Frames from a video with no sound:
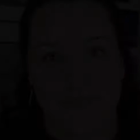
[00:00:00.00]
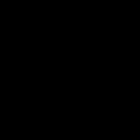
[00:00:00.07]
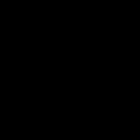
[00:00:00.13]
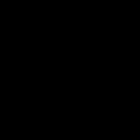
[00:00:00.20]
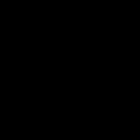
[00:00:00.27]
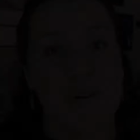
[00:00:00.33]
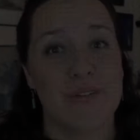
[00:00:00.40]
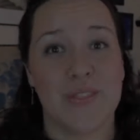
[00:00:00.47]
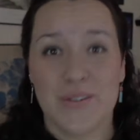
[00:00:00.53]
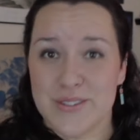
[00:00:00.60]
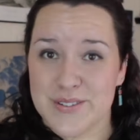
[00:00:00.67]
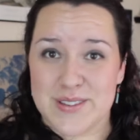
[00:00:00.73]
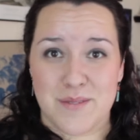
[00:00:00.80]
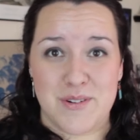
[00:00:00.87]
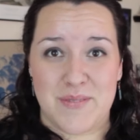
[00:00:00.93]
So those
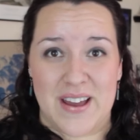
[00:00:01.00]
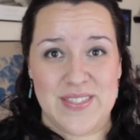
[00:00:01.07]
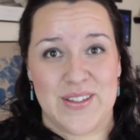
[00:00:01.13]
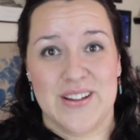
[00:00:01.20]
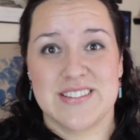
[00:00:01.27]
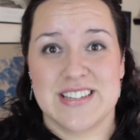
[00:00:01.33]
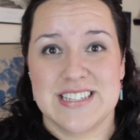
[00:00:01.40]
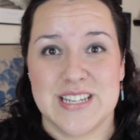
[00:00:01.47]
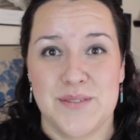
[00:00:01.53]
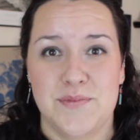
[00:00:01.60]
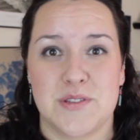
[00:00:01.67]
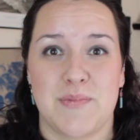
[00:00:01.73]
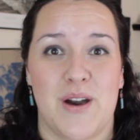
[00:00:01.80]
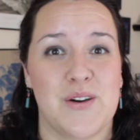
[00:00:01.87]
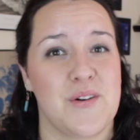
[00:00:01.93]
are some of my thoughts and
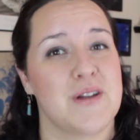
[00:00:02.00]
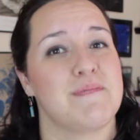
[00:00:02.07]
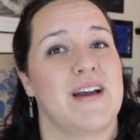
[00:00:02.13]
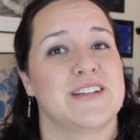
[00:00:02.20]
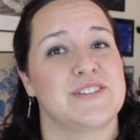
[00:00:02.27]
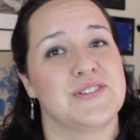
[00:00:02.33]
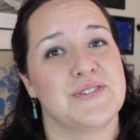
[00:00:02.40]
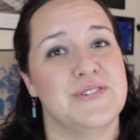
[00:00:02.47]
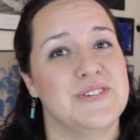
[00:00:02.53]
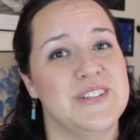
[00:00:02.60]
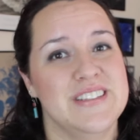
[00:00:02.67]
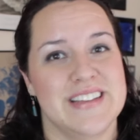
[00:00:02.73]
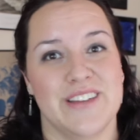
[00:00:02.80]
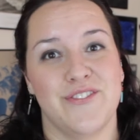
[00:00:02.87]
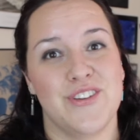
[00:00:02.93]
tips about going back to
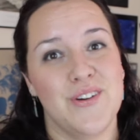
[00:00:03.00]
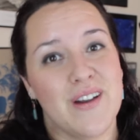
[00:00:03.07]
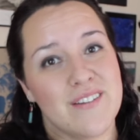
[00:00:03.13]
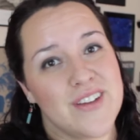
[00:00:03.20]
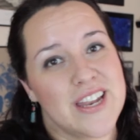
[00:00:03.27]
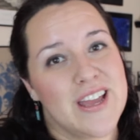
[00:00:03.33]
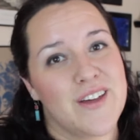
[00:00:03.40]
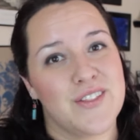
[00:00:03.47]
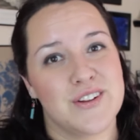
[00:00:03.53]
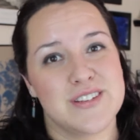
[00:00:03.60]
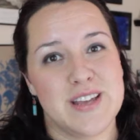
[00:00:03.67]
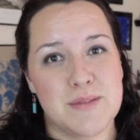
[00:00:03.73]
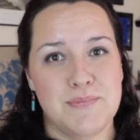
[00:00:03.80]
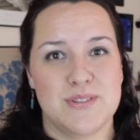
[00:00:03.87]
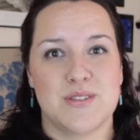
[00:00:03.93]
school. If you have any other
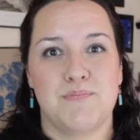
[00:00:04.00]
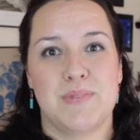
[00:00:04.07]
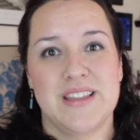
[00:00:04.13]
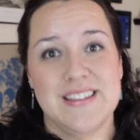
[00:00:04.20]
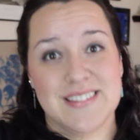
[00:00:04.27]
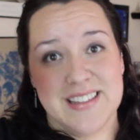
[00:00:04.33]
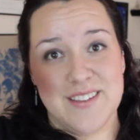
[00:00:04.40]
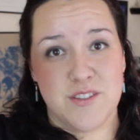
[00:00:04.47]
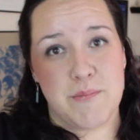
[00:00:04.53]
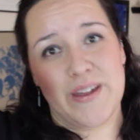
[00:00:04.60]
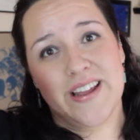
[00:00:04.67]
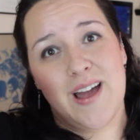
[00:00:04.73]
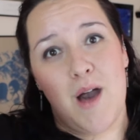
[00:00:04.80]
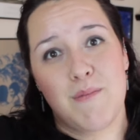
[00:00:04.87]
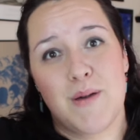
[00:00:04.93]
tips, please leave them in
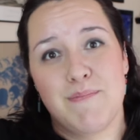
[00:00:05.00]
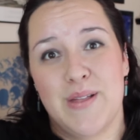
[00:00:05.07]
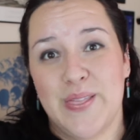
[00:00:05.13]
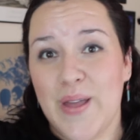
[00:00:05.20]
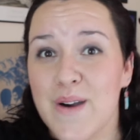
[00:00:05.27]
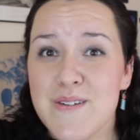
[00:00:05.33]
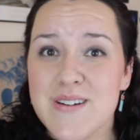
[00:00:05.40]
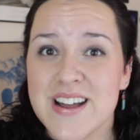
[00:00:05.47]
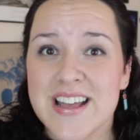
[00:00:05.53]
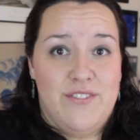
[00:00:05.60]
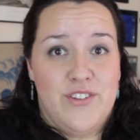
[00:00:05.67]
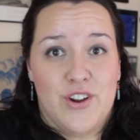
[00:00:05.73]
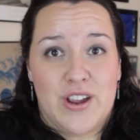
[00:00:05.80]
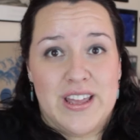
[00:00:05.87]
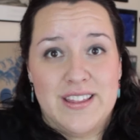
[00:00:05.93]
a comment below.
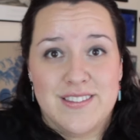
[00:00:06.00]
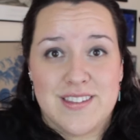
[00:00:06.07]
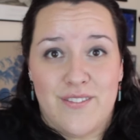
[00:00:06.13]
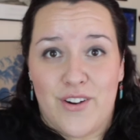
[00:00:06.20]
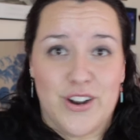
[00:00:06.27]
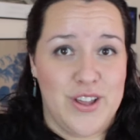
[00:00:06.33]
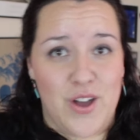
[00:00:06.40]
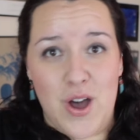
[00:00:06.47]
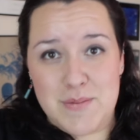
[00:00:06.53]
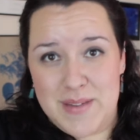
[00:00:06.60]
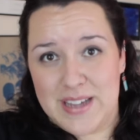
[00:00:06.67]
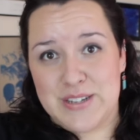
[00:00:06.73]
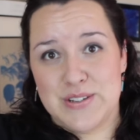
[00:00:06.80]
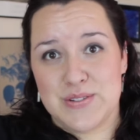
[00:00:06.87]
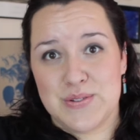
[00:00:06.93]
If your kids have already gone
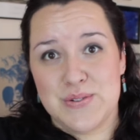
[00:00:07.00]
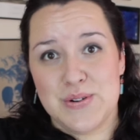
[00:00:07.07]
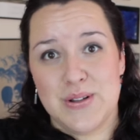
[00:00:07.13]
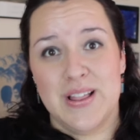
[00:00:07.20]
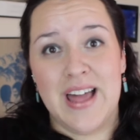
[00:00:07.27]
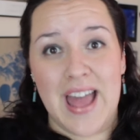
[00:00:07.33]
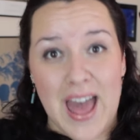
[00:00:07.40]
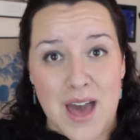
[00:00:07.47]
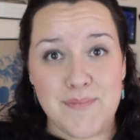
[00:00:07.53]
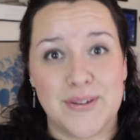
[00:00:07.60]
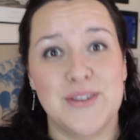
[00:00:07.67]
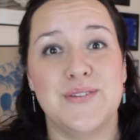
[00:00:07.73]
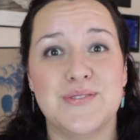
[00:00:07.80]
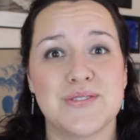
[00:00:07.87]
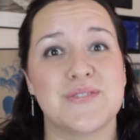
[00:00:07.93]
back to school, happy
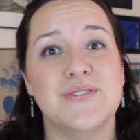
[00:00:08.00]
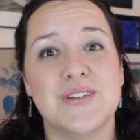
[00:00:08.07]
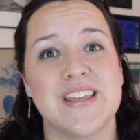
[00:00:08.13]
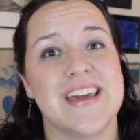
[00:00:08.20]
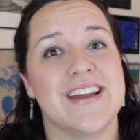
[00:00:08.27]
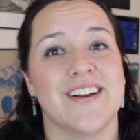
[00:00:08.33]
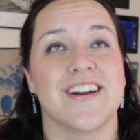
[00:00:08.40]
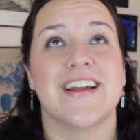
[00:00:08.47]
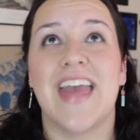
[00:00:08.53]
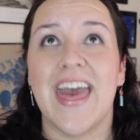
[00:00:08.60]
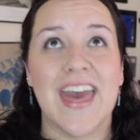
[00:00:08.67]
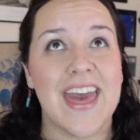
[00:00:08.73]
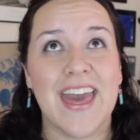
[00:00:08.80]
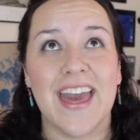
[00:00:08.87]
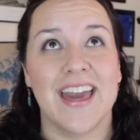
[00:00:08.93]
new school year,
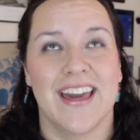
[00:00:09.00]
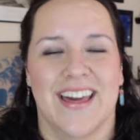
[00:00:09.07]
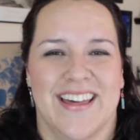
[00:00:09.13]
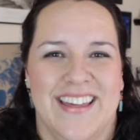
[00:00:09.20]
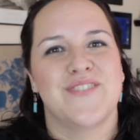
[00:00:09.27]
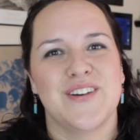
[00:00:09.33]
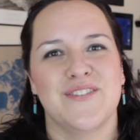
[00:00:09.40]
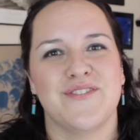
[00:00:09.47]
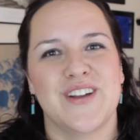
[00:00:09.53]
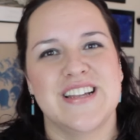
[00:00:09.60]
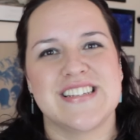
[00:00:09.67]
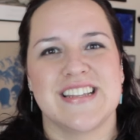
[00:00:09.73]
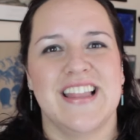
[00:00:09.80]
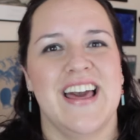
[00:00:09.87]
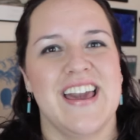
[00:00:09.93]
yay! Feel free
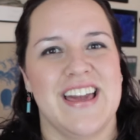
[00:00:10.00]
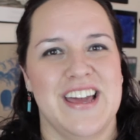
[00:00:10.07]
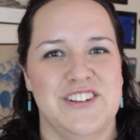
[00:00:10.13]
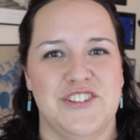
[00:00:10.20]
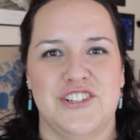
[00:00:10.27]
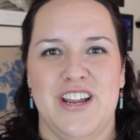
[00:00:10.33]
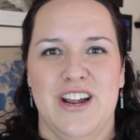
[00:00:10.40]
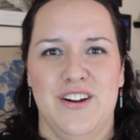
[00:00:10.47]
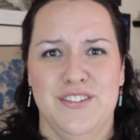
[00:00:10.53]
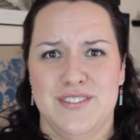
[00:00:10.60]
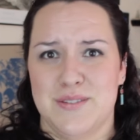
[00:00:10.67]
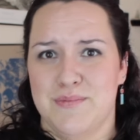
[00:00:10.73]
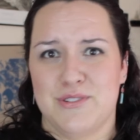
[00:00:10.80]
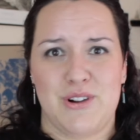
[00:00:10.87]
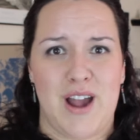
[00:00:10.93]
to like and share and
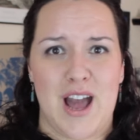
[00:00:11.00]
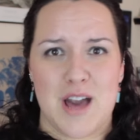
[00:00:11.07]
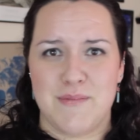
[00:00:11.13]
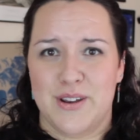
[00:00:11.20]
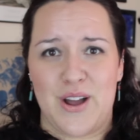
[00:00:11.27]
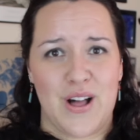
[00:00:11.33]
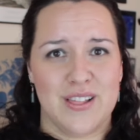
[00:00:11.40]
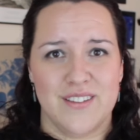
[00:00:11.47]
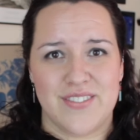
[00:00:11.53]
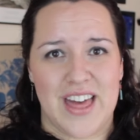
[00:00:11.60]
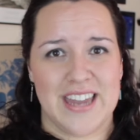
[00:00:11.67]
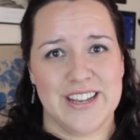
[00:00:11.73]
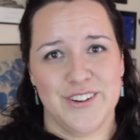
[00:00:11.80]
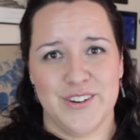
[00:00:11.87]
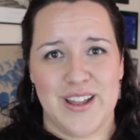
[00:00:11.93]
subscribe and all of
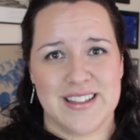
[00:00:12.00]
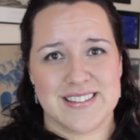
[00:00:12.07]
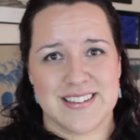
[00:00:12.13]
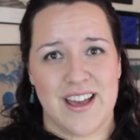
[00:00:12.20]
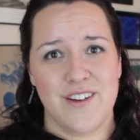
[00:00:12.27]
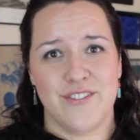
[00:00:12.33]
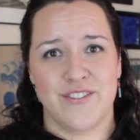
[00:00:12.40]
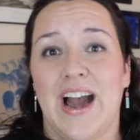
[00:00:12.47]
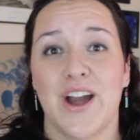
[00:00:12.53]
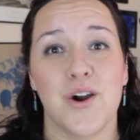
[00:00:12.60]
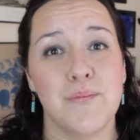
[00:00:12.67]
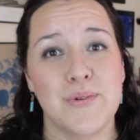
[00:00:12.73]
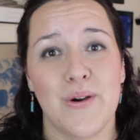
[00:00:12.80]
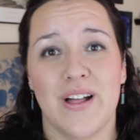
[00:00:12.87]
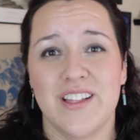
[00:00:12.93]
that internet stuff. I
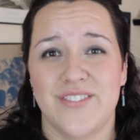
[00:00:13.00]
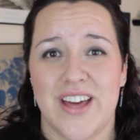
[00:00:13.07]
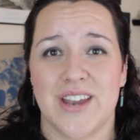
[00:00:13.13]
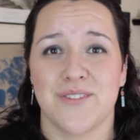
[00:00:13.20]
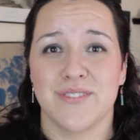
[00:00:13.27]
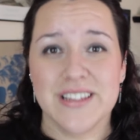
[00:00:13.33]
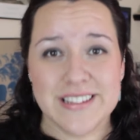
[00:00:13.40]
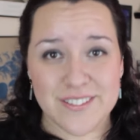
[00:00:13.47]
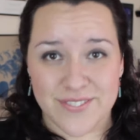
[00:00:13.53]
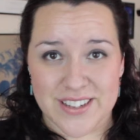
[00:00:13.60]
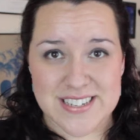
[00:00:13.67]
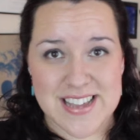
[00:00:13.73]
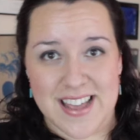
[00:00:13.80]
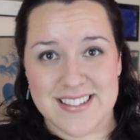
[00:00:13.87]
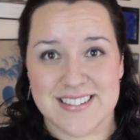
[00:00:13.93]
hope you all have had a really
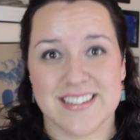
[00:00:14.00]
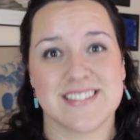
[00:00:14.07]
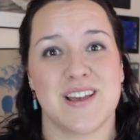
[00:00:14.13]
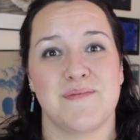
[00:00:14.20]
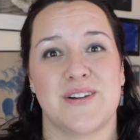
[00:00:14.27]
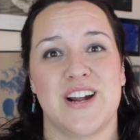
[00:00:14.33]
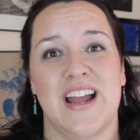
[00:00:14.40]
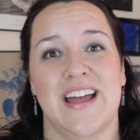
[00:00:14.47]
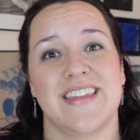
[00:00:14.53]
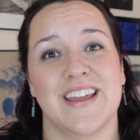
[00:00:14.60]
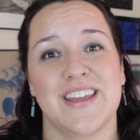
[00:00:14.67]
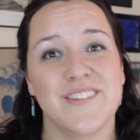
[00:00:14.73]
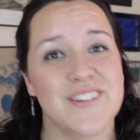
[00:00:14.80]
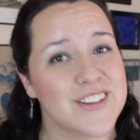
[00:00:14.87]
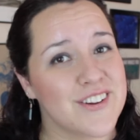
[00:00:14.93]
fantastic summer and
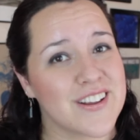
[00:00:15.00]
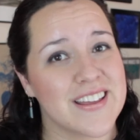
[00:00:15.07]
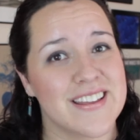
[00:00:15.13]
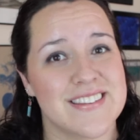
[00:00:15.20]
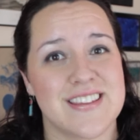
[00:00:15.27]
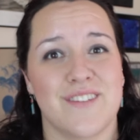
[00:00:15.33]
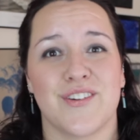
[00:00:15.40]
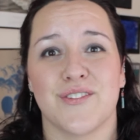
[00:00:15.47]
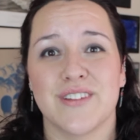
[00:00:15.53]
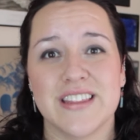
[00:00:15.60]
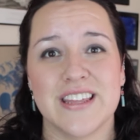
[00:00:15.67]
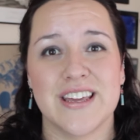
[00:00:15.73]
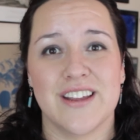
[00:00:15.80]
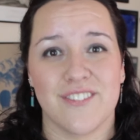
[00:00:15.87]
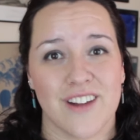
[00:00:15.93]
that you and your kids have a
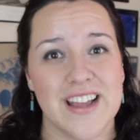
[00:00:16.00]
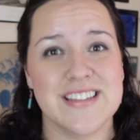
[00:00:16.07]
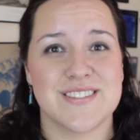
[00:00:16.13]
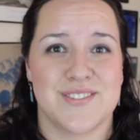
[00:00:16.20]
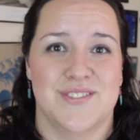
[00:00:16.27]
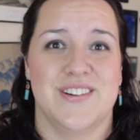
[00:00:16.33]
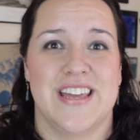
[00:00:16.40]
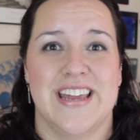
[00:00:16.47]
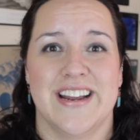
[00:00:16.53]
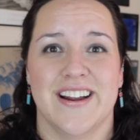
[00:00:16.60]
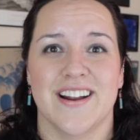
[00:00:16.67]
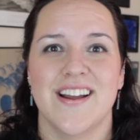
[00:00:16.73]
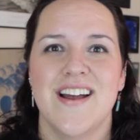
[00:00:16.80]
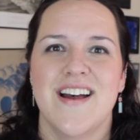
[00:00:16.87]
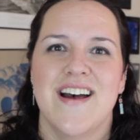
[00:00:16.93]
really great school
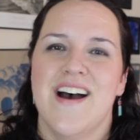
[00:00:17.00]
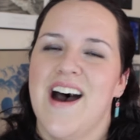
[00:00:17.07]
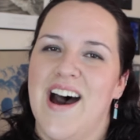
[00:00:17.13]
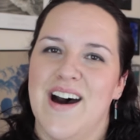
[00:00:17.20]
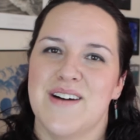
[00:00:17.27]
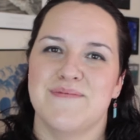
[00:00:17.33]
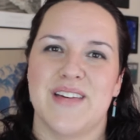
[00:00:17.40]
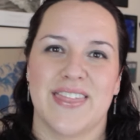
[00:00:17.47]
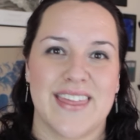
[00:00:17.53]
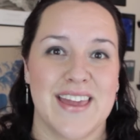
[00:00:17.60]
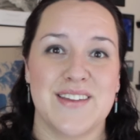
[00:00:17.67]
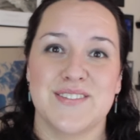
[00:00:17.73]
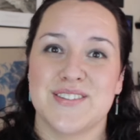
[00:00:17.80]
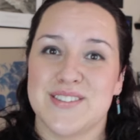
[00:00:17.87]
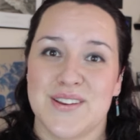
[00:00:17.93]
year.
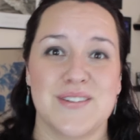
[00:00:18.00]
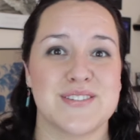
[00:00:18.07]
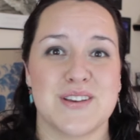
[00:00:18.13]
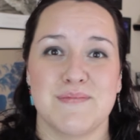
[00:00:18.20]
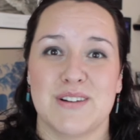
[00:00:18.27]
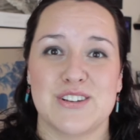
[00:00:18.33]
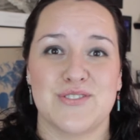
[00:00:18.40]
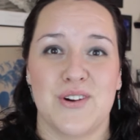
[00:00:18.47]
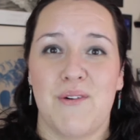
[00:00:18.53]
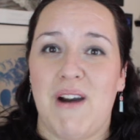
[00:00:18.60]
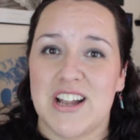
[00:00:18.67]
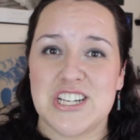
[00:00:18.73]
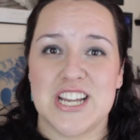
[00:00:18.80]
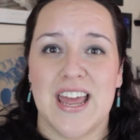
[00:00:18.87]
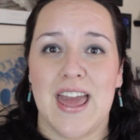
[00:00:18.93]
Thank you so much for
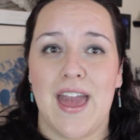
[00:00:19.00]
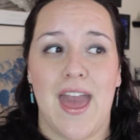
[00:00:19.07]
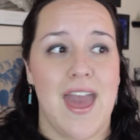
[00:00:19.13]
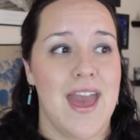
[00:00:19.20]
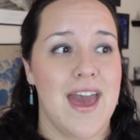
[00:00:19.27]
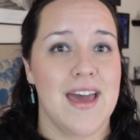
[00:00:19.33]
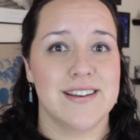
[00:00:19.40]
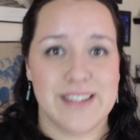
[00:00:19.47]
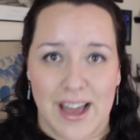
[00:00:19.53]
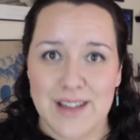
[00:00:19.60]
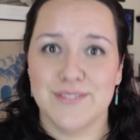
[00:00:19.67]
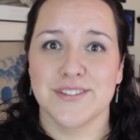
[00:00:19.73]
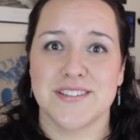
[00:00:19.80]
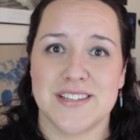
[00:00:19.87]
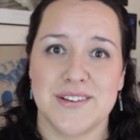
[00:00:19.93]
watching, and I
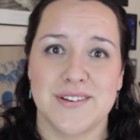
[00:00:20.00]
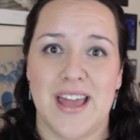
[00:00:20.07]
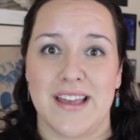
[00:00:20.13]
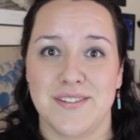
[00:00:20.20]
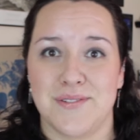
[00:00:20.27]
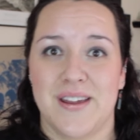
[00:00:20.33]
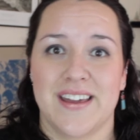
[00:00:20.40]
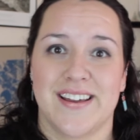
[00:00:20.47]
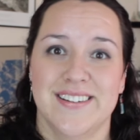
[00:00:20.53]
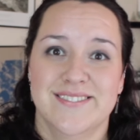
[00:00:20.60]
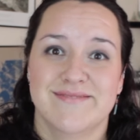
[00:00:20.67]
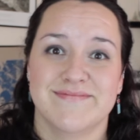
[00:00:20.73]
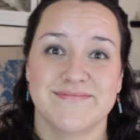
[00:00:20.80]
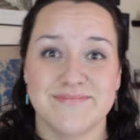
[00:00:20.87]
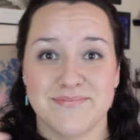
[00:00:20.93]
will see you next week.
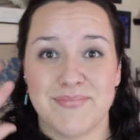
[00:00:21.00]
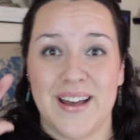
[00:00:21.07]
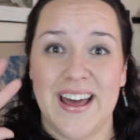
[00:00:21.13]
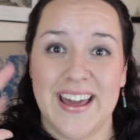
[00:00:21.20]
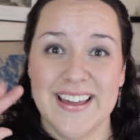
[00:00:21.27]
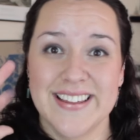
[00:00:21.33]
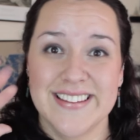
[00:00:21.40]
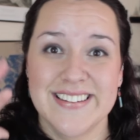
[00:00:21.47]
Bye!